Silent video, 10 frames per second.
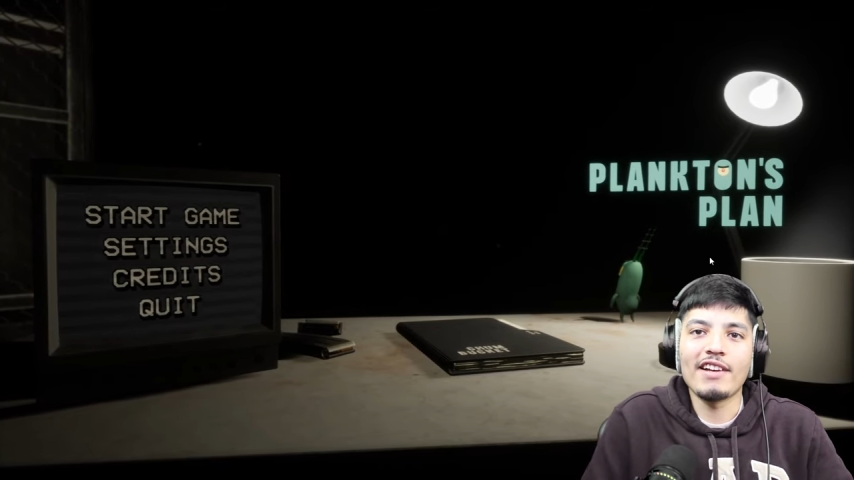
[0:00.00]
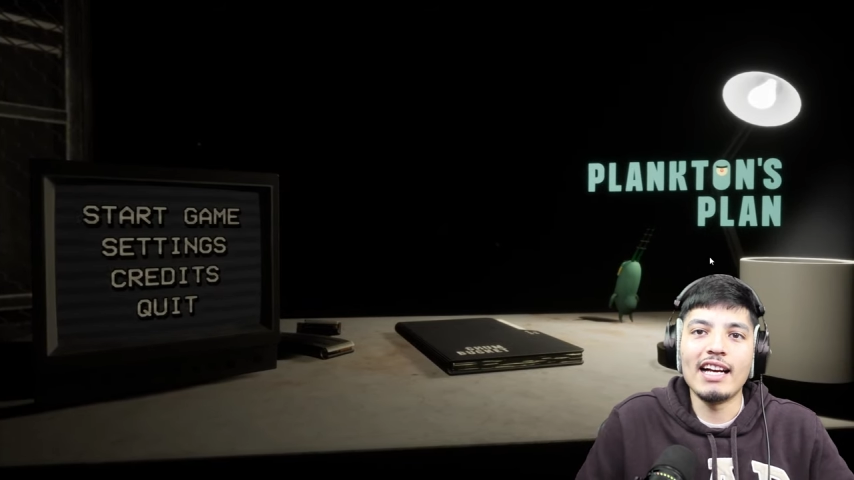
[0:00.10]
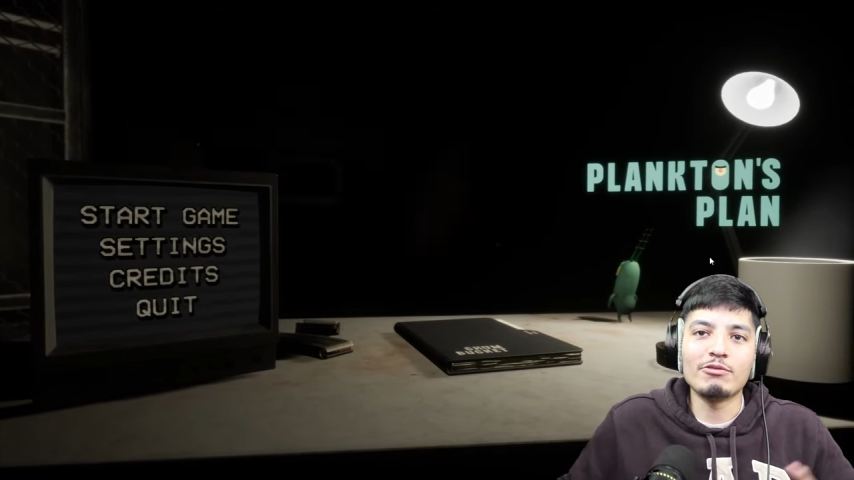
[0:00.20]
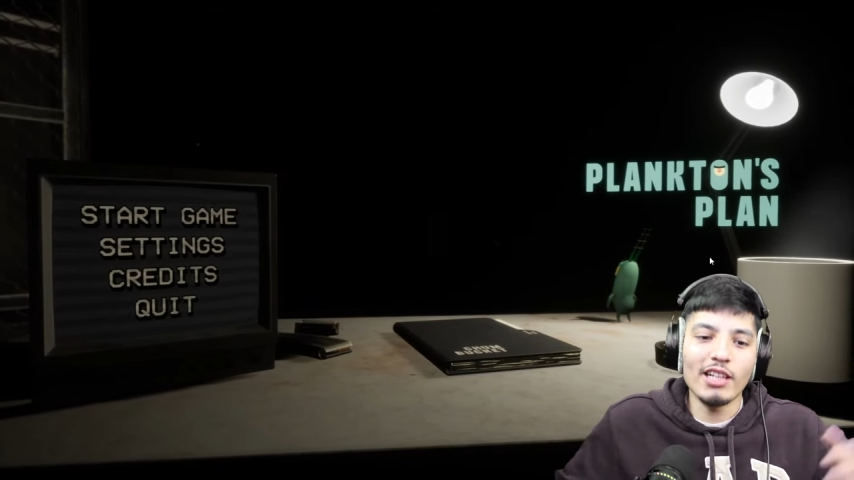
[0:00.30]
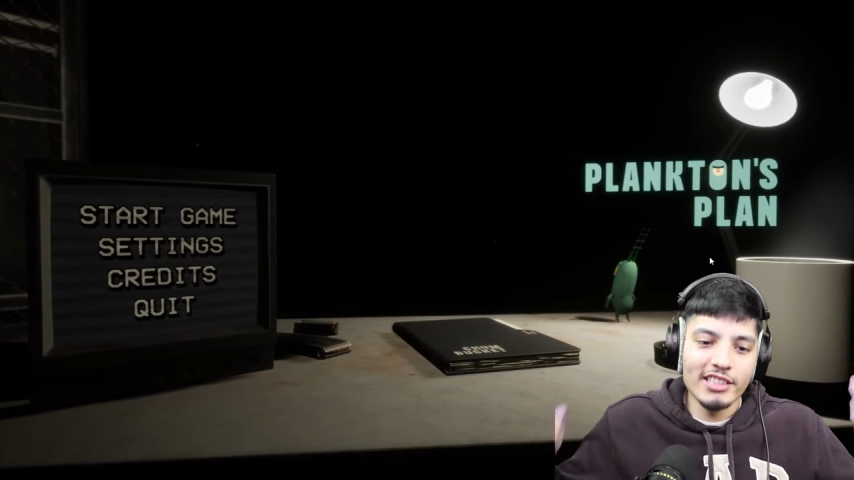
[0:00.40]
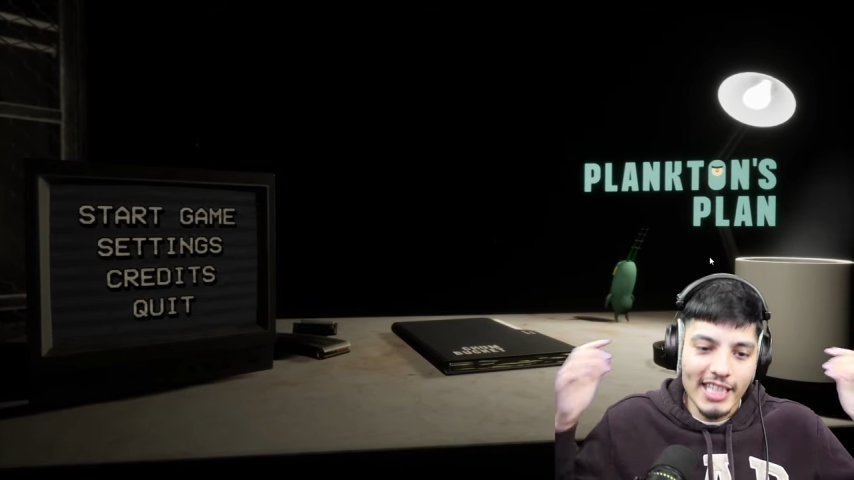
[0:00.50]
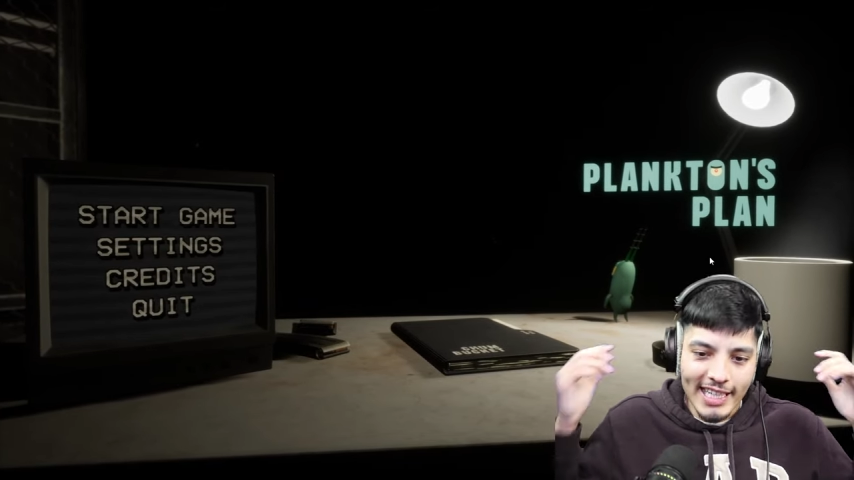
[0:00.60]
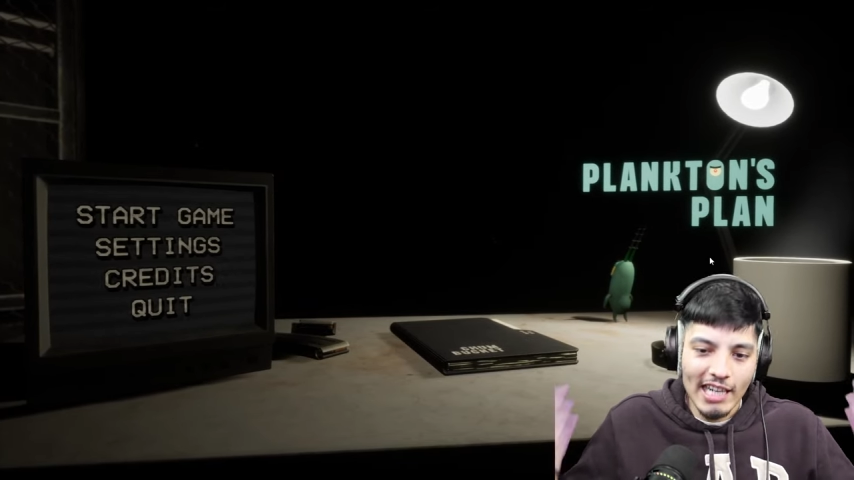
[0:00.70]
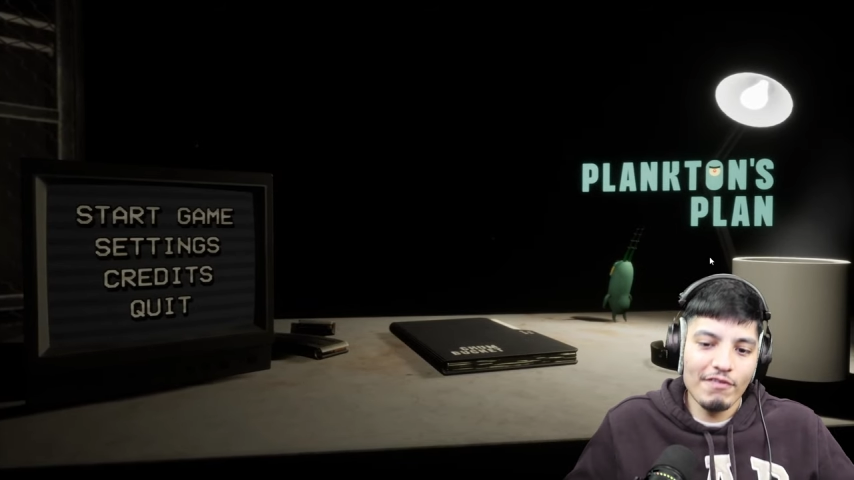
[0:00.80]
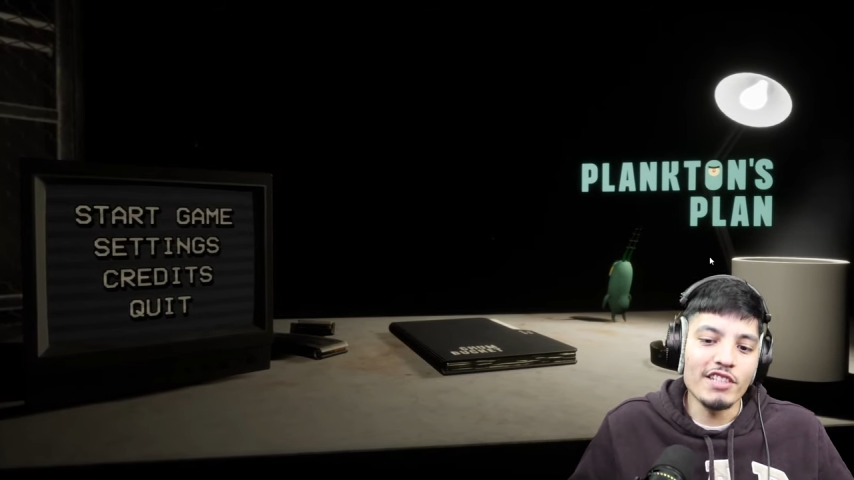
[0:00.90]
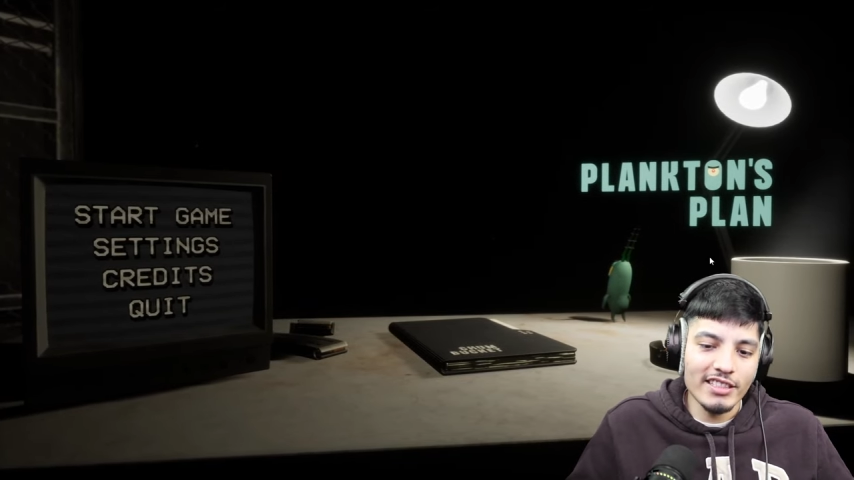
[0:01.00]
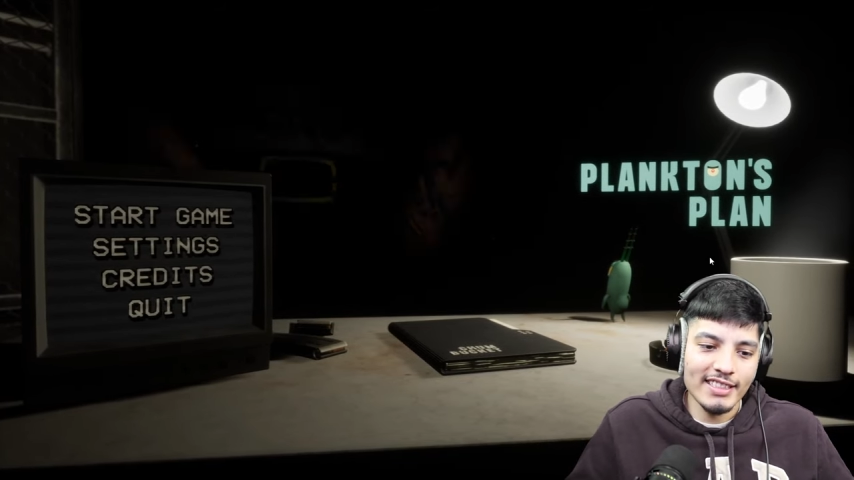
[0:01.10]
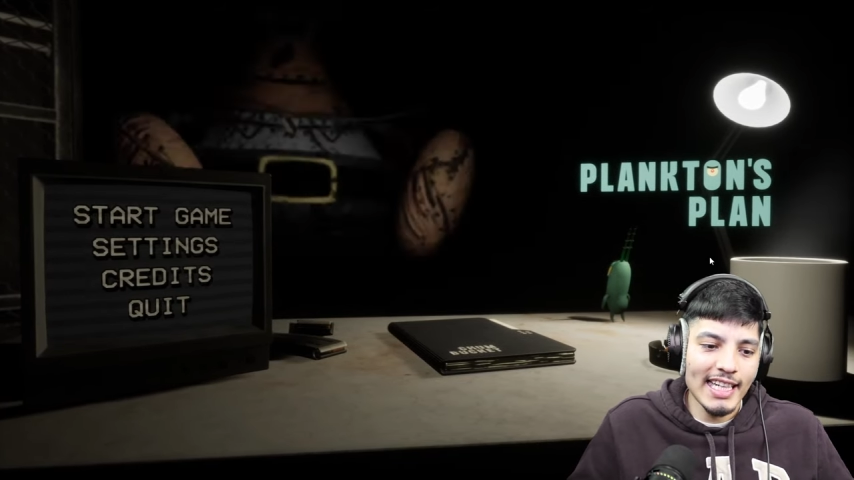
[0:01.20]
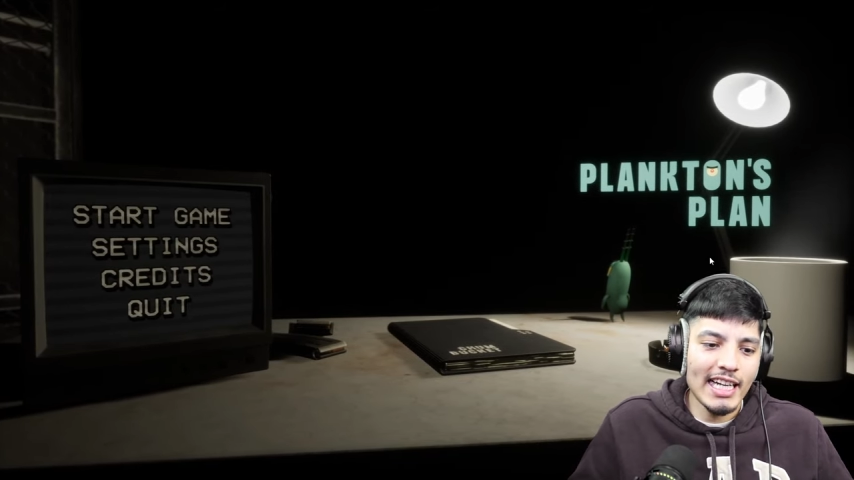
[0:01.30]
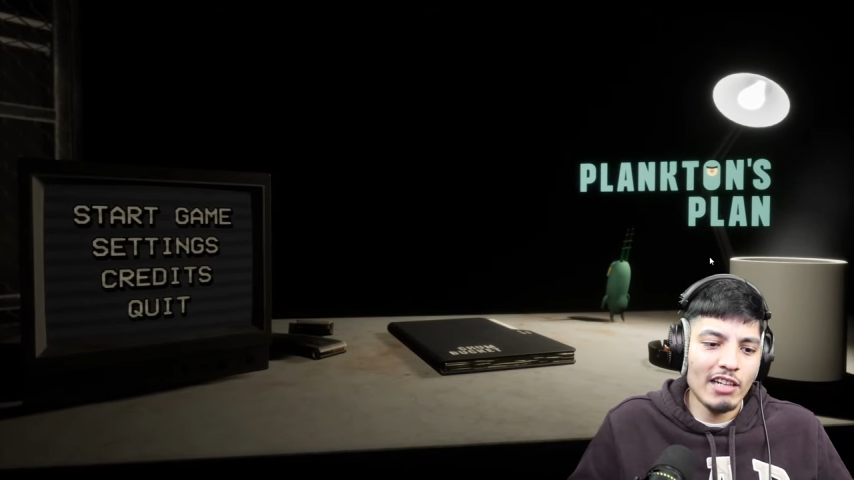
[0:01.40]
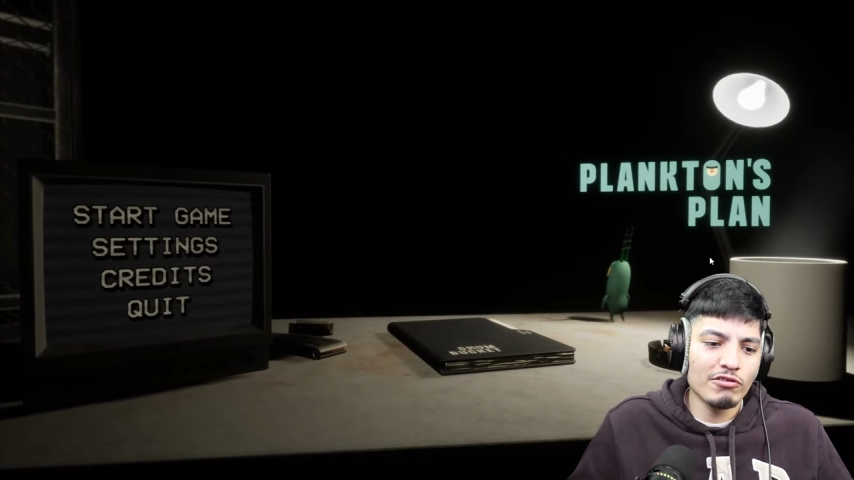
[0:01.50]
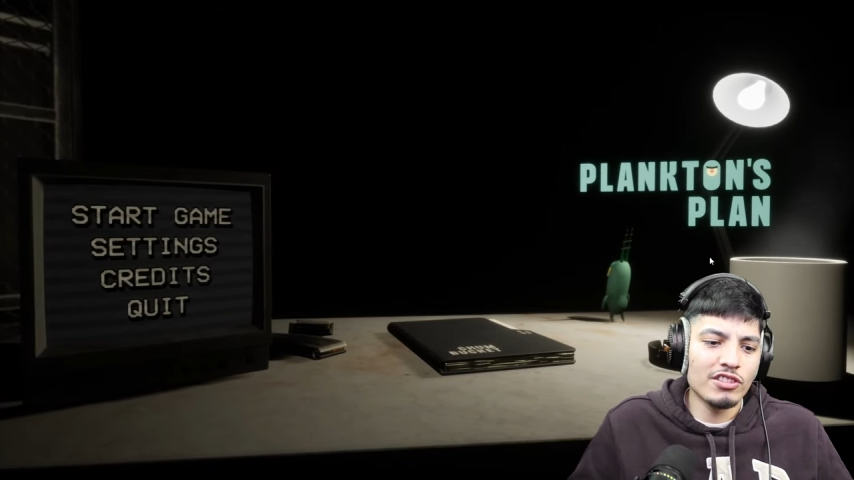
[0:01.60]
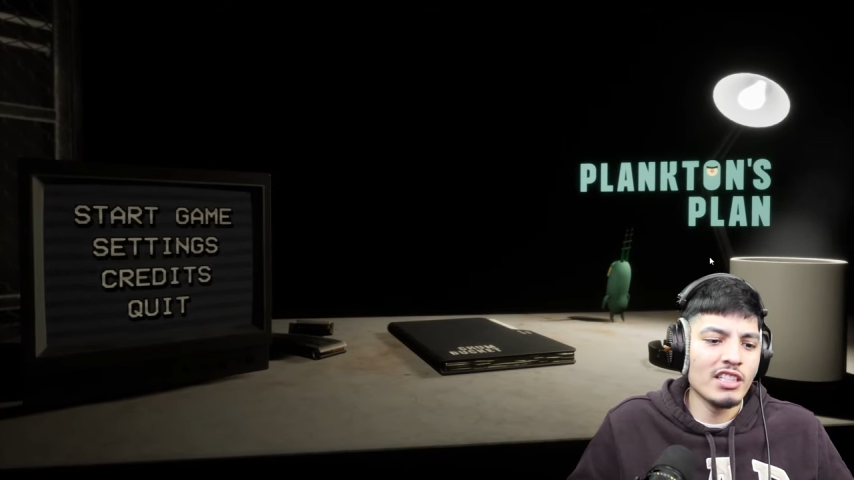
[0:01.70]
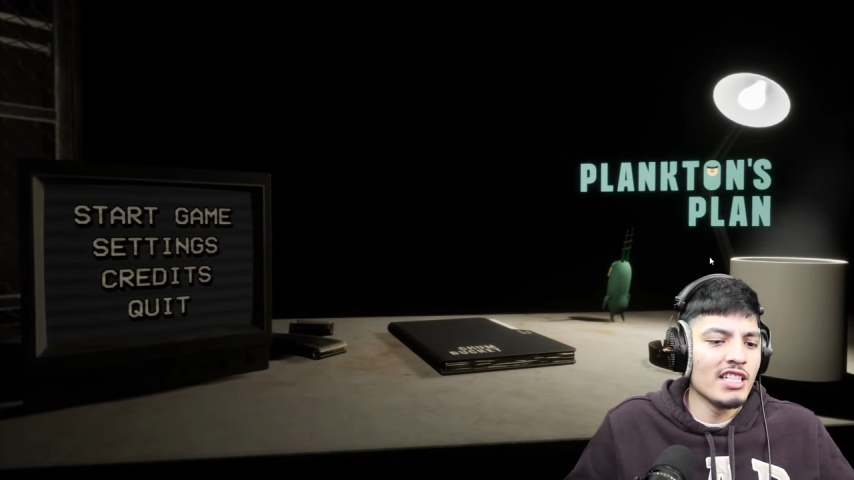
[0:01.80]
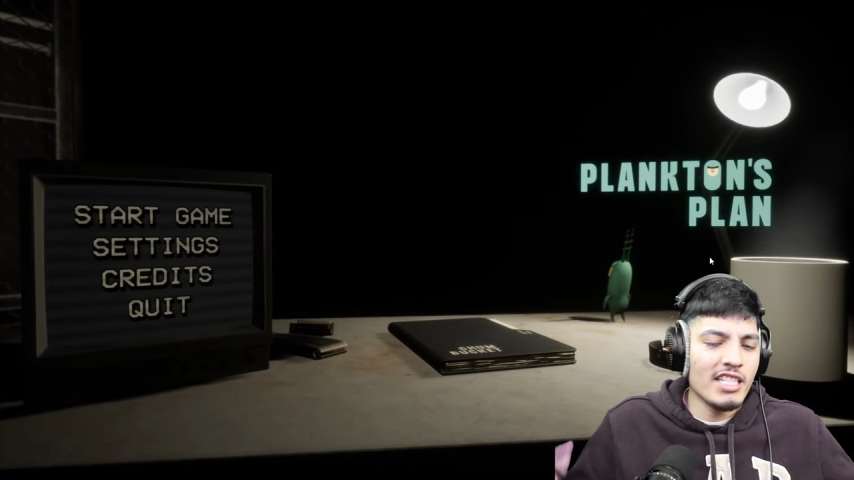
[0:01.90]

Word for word: you guys want to check it out for yourselves.